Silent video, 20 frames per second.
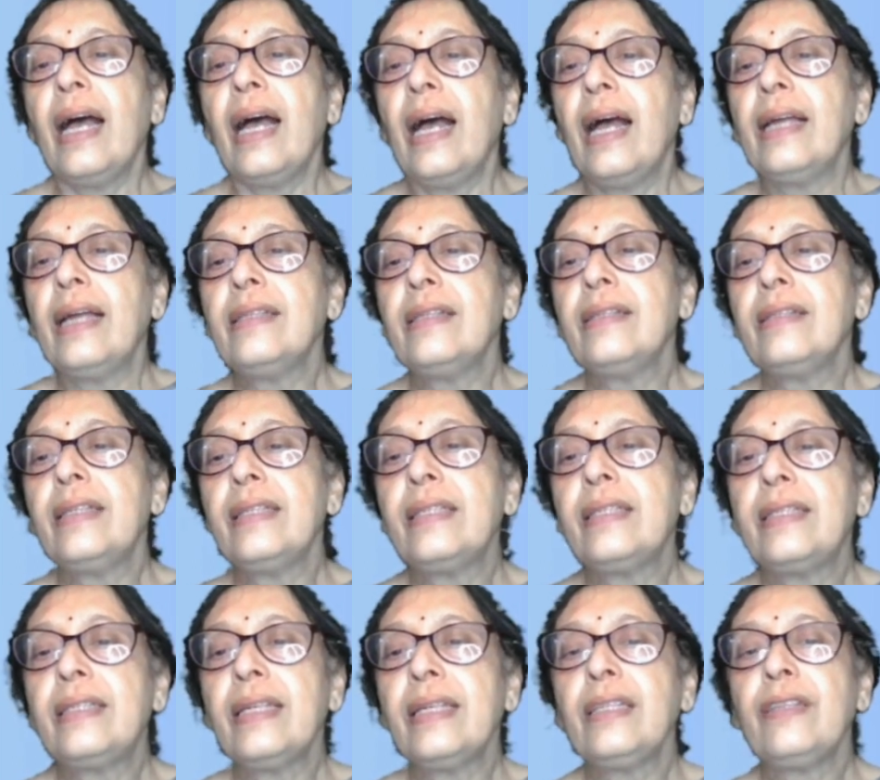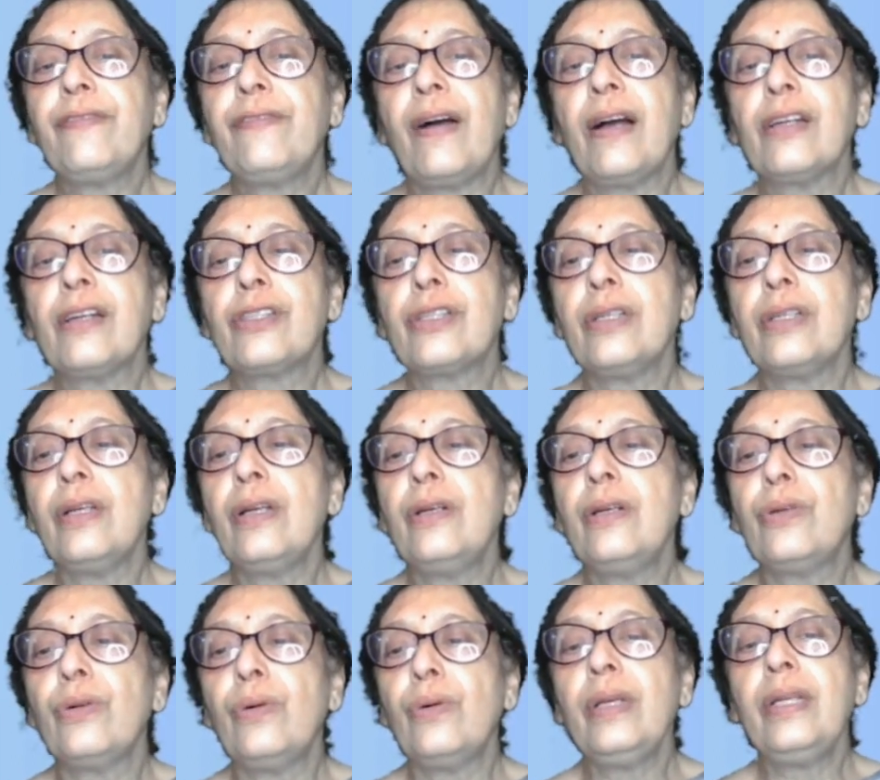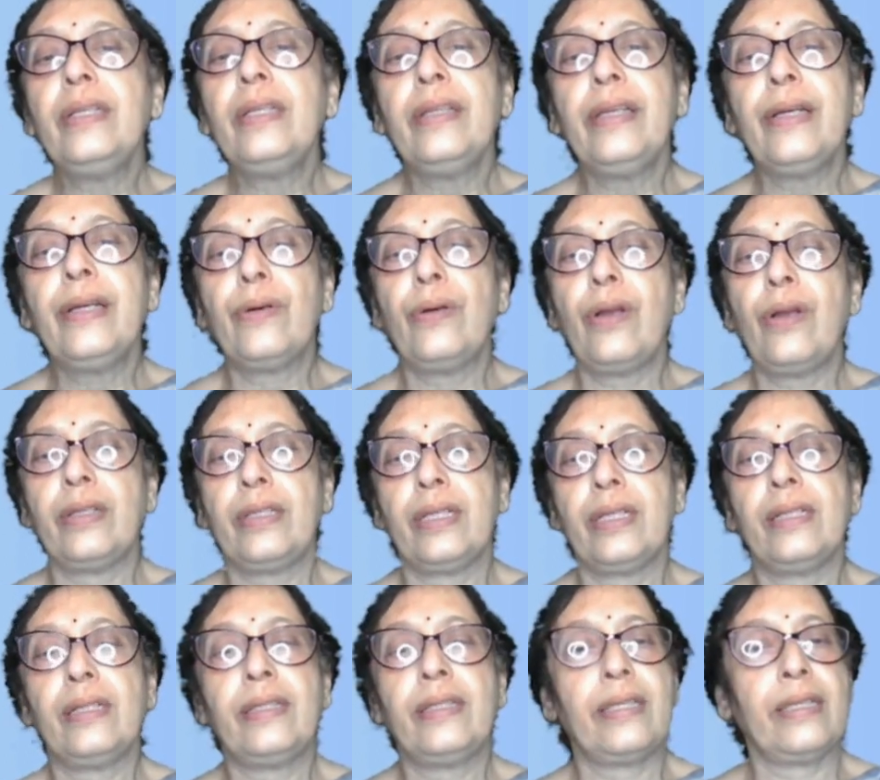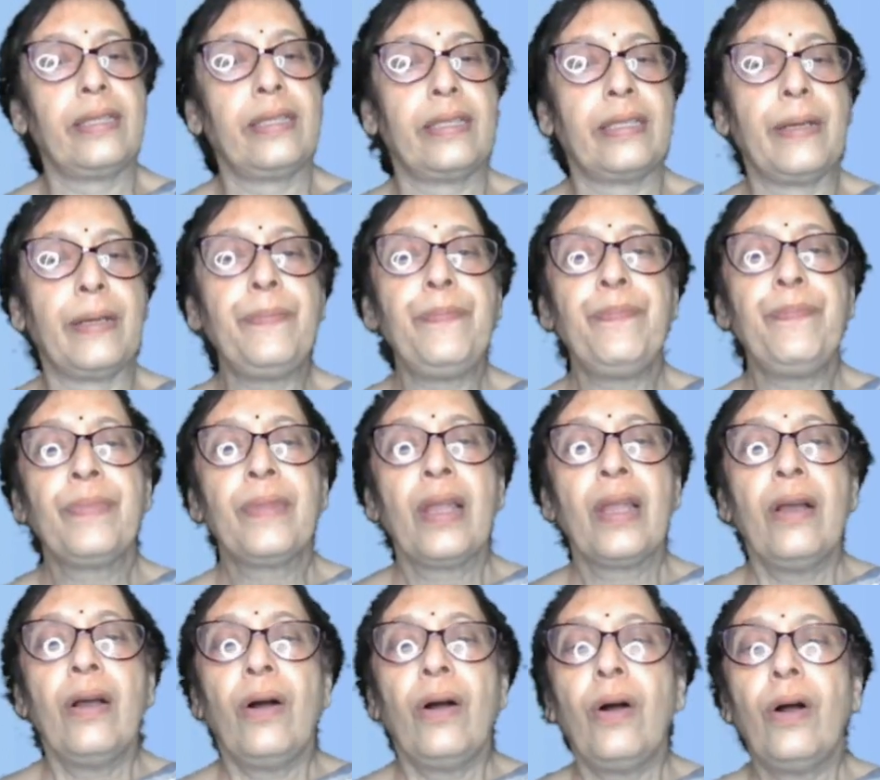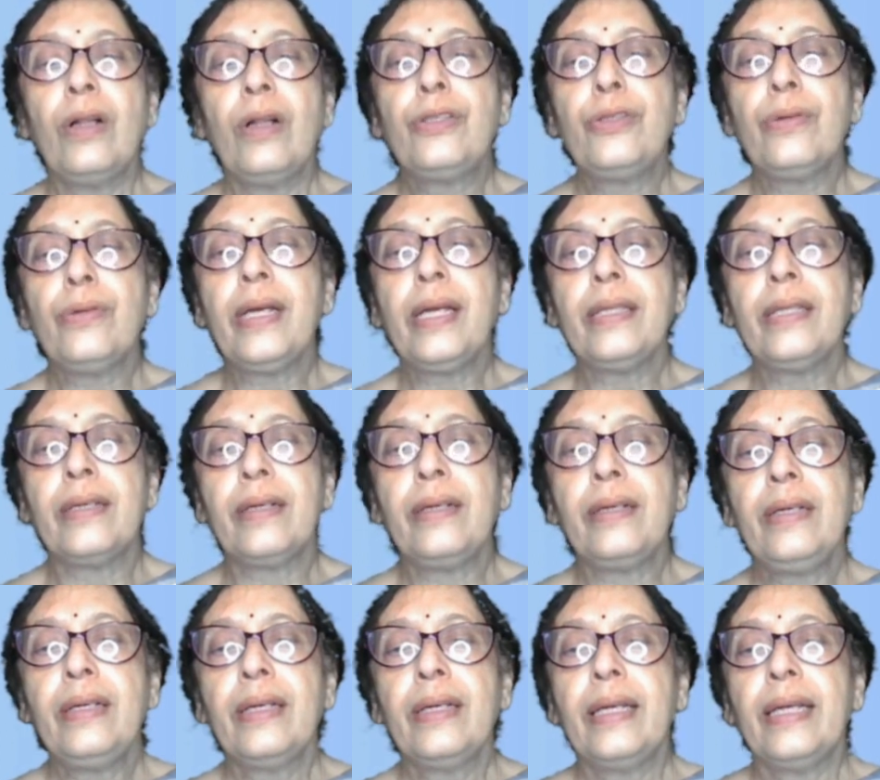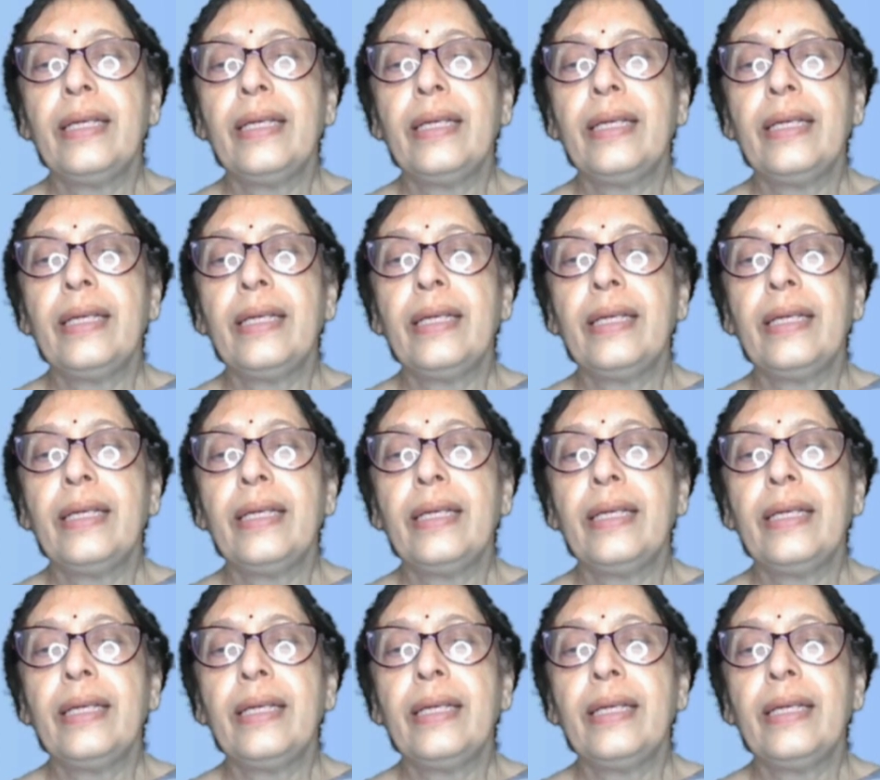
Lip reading: and a distinct functional role in the ecological system. Altogether,